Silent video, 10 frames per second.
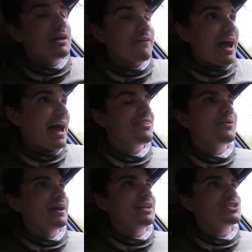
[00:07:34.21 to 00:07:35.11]
If I had the
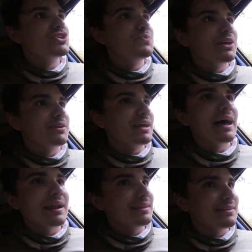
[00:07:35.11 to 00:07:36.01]
winch, we could get
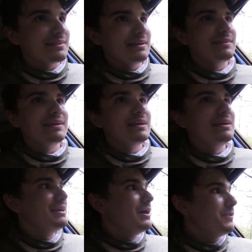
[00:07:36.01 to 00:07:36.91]
out of this easy.
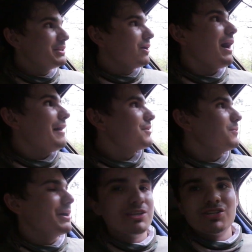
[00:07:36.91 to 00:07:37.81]
We don't have the
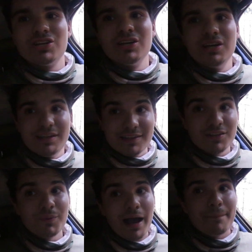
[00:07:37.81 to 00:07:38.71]
winch. This
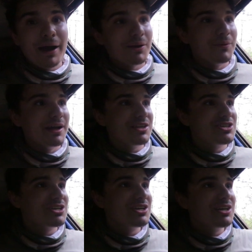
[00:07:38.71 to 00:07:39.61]
is why I bought a
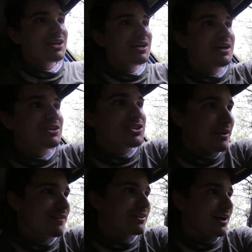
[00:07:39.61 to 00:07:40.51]
winch. Should
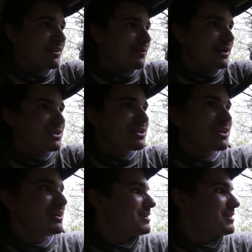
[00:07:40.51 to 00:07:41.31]
have installed the winch.